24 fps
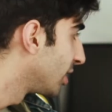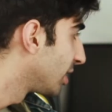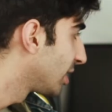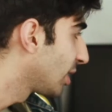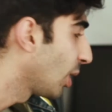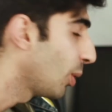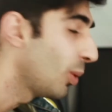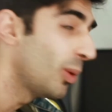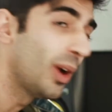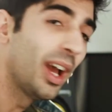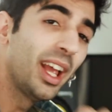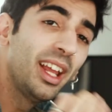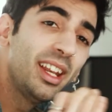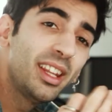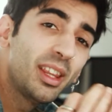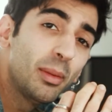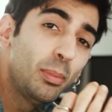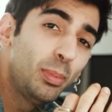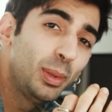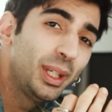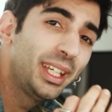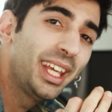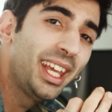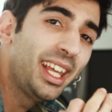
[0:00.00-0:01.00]
So in the
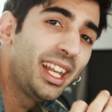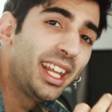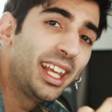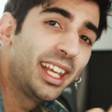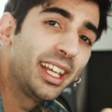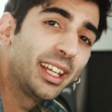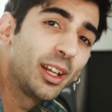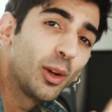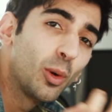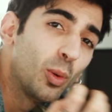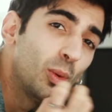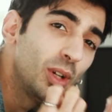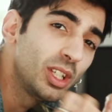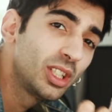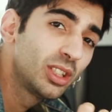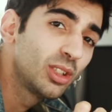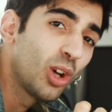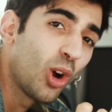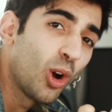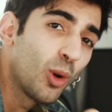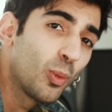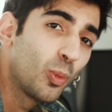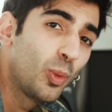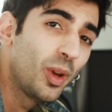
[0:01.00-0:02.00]
beginning, we
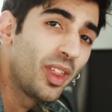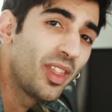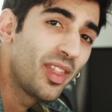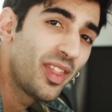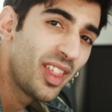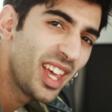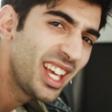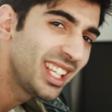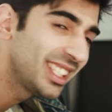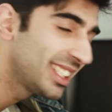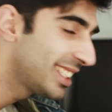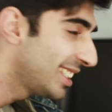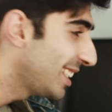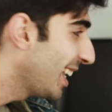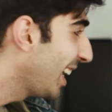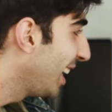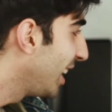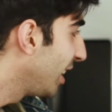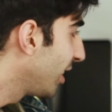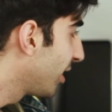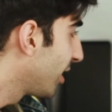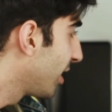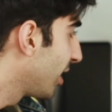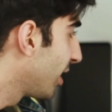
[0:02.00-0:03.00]
start with this
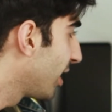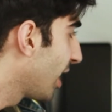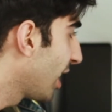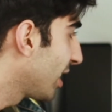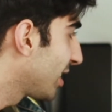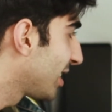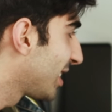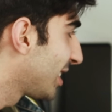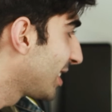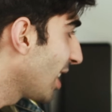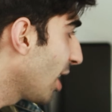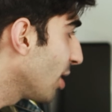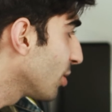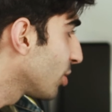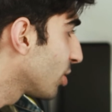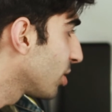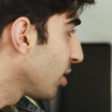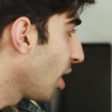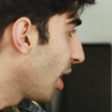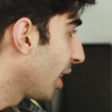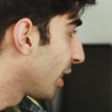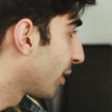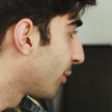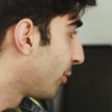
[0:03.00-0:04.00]
scene that
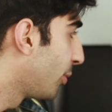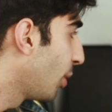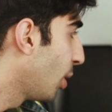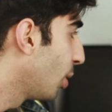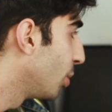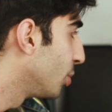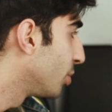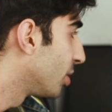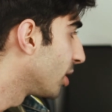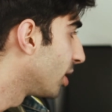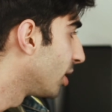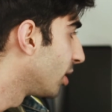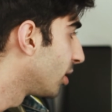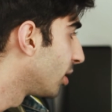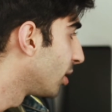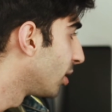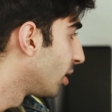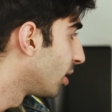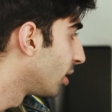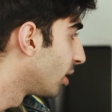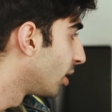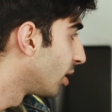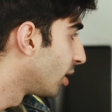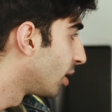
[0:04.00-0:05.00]
sounds like
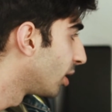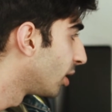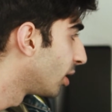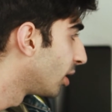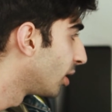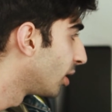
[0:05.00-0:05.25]
Frozen.